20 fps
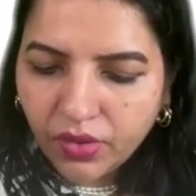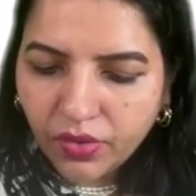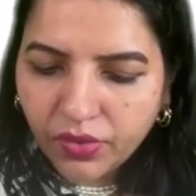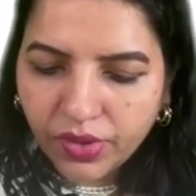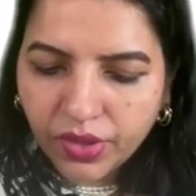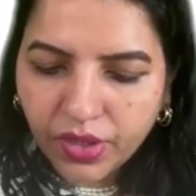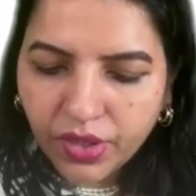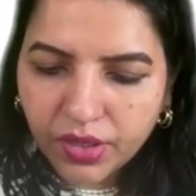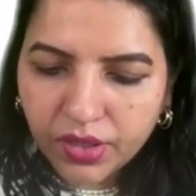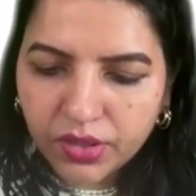
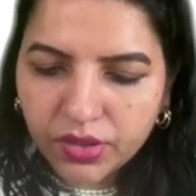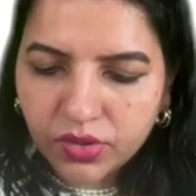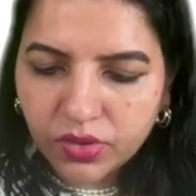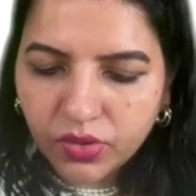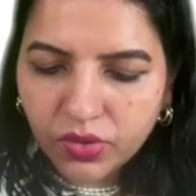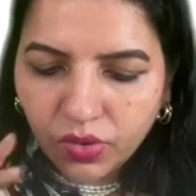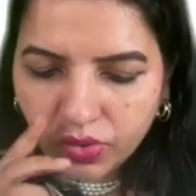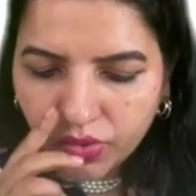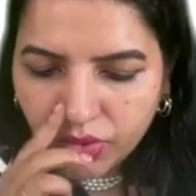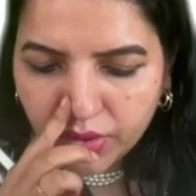Okay.
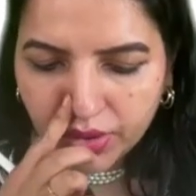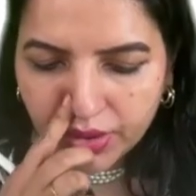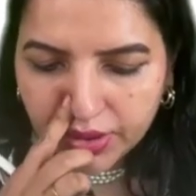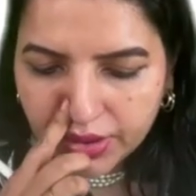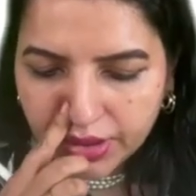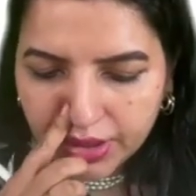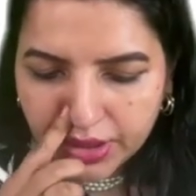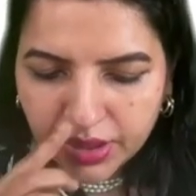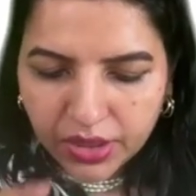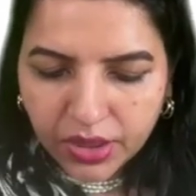So
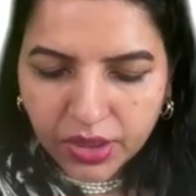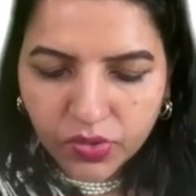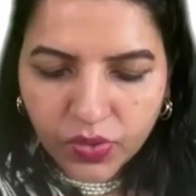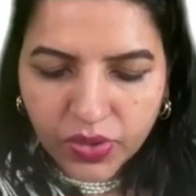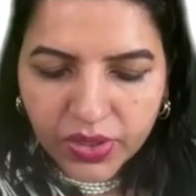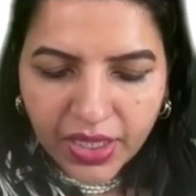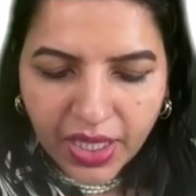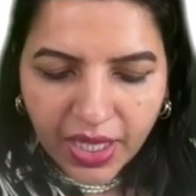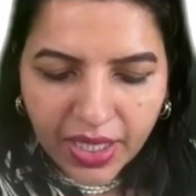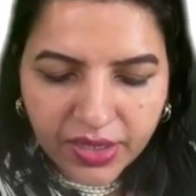this
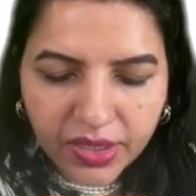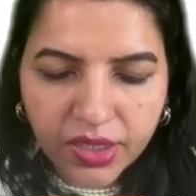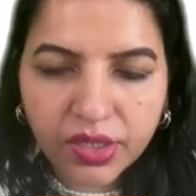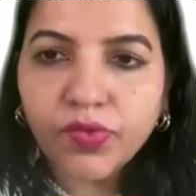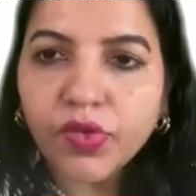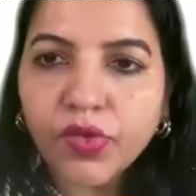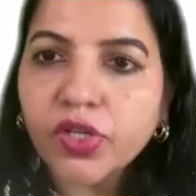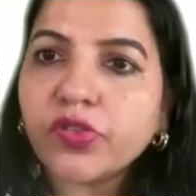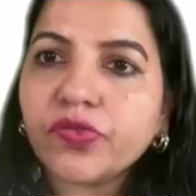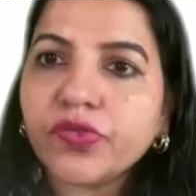was asked in
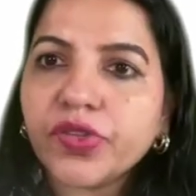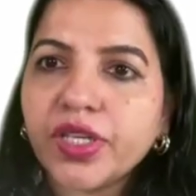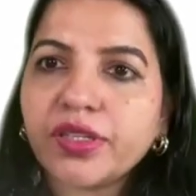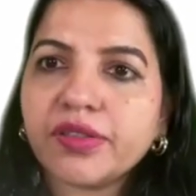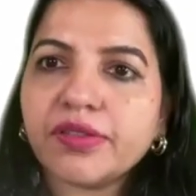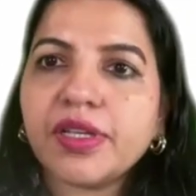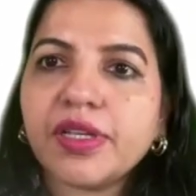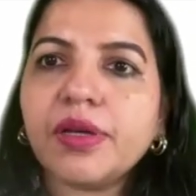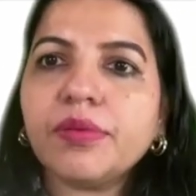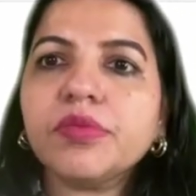one of the
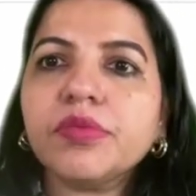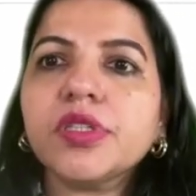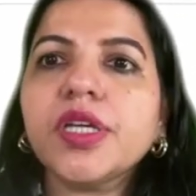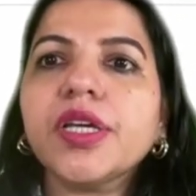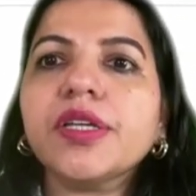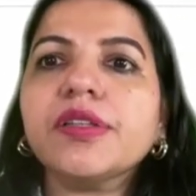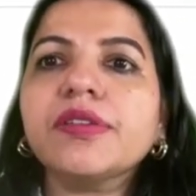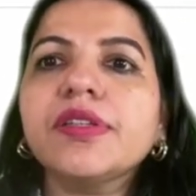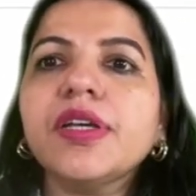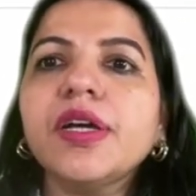exam. The
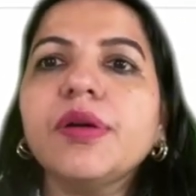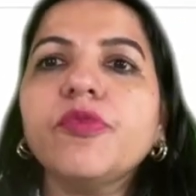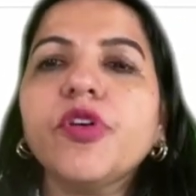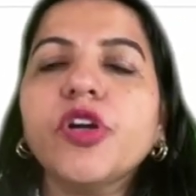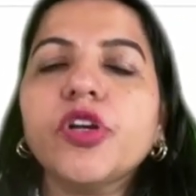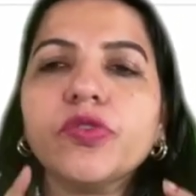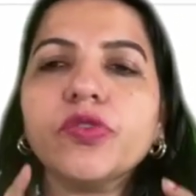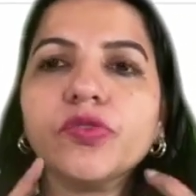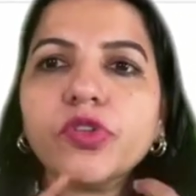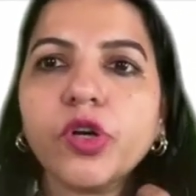exam,
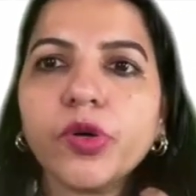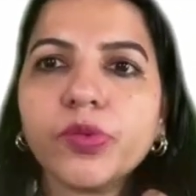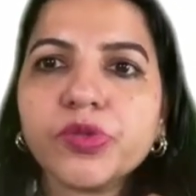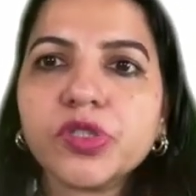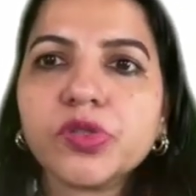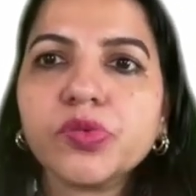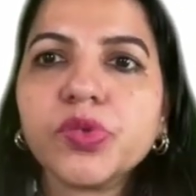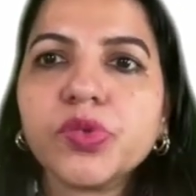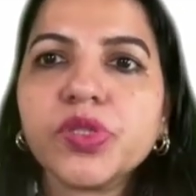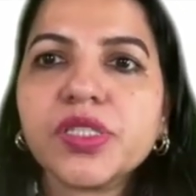one of the
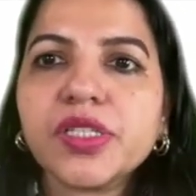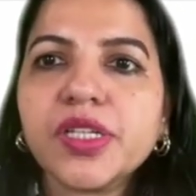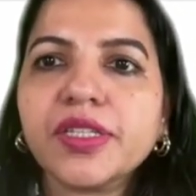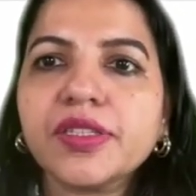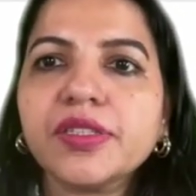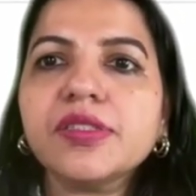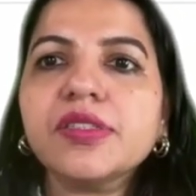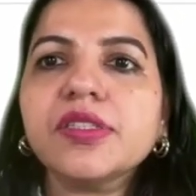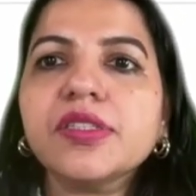option was like this.